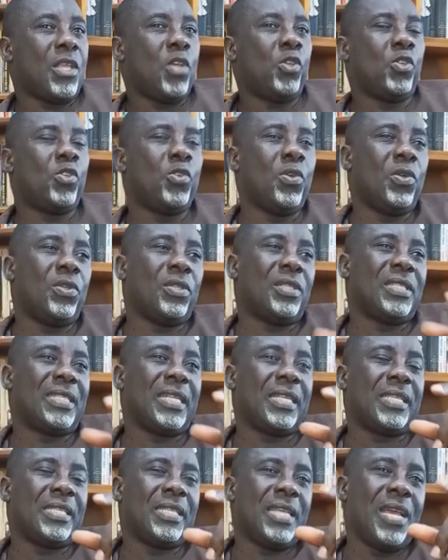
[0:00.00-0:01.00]
So,
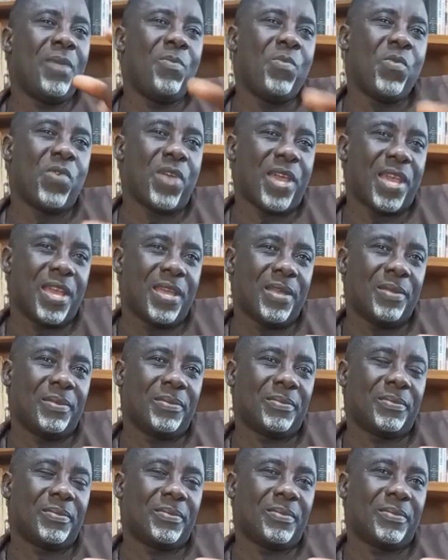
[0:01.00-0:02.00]
the same way
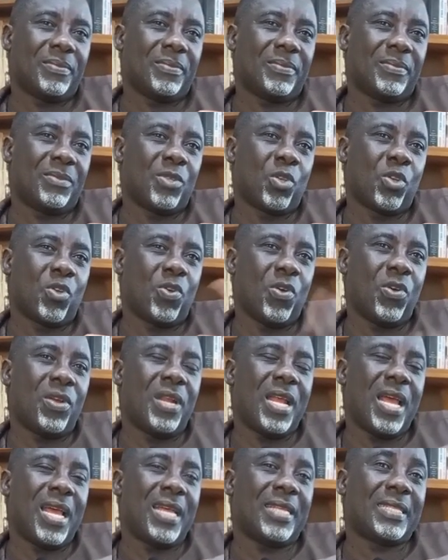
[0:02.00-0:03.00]

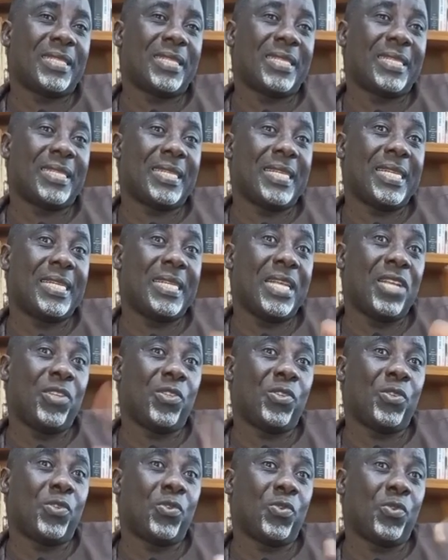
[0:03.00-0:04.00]
God has created
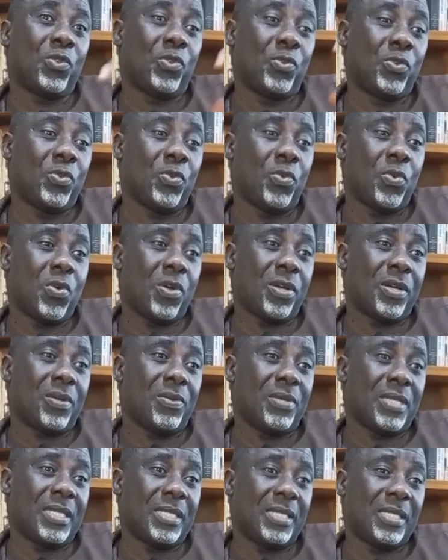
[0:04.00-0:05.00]
you to do work
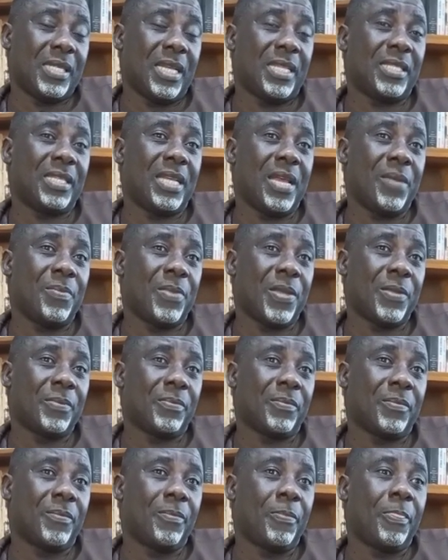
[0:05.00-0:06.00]
on this assignment,
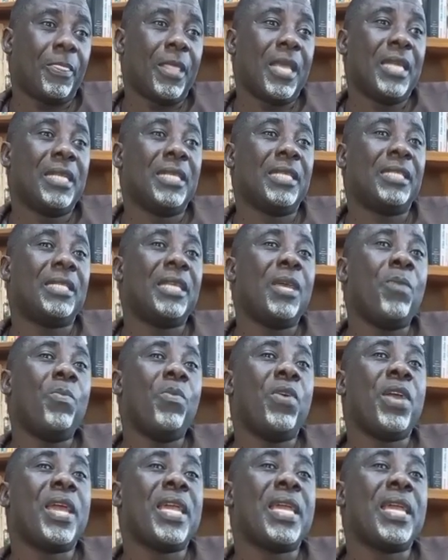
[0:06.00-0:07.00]
the same
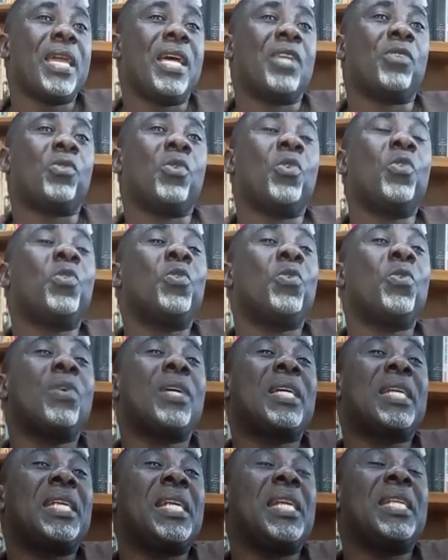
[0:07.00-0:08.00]
way He has also
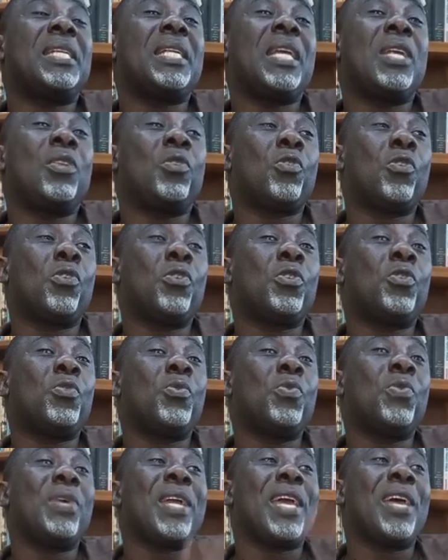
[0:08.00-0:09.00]
created those
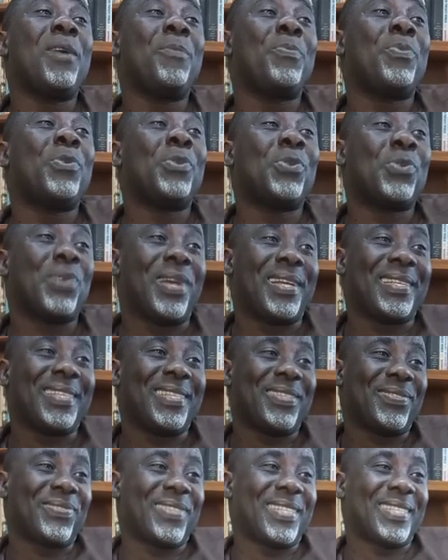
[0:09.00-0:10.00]
who will help you to
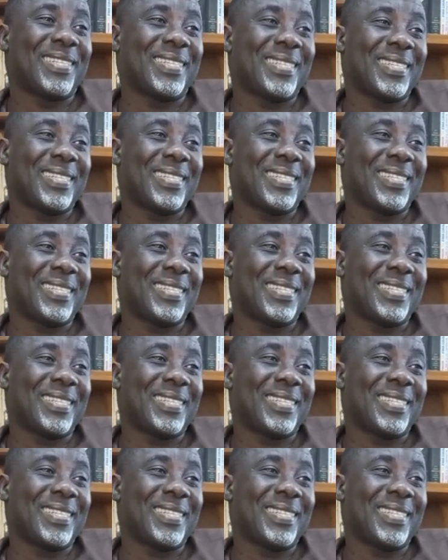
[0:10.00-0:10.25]
achieve it.